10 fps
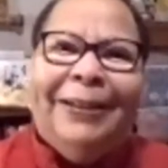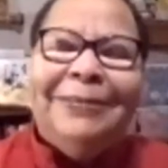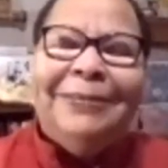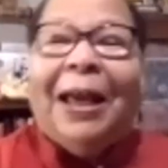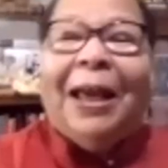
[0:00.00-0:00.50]

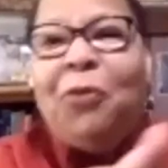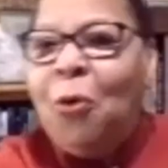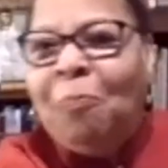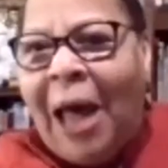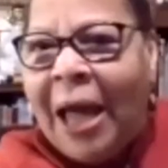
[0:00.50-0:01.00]
that if
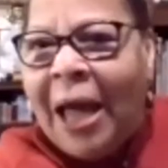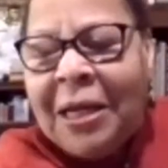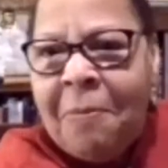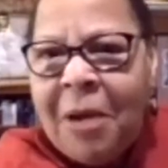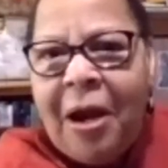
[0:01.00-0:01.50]
you're black
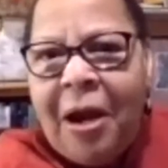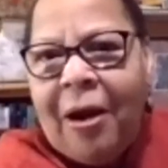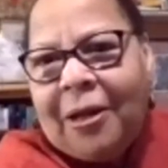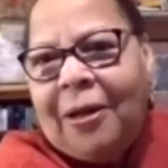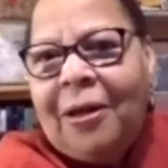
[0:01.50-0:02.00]
in
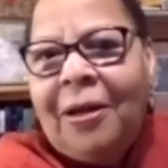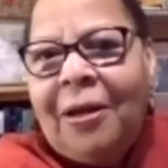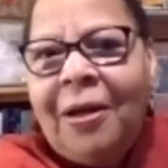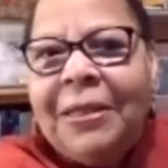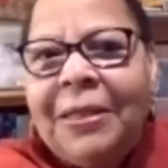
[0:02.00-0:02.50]
America,
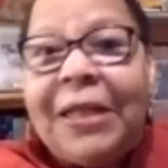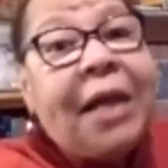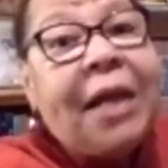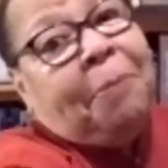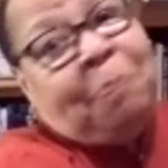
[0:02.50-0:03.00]
that's
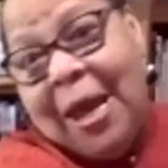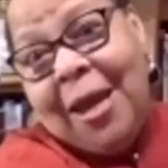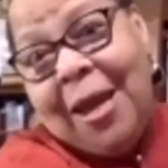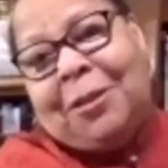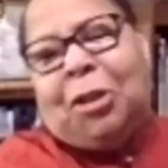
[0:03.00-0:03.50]
a
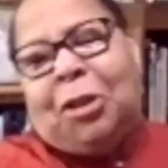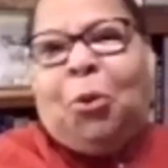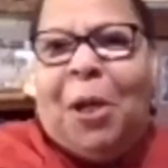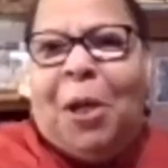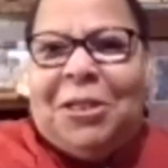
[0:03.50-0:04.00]
bad
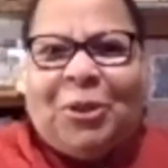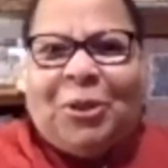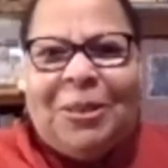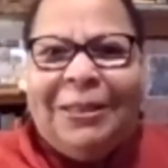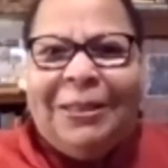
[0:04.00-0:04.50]
situation.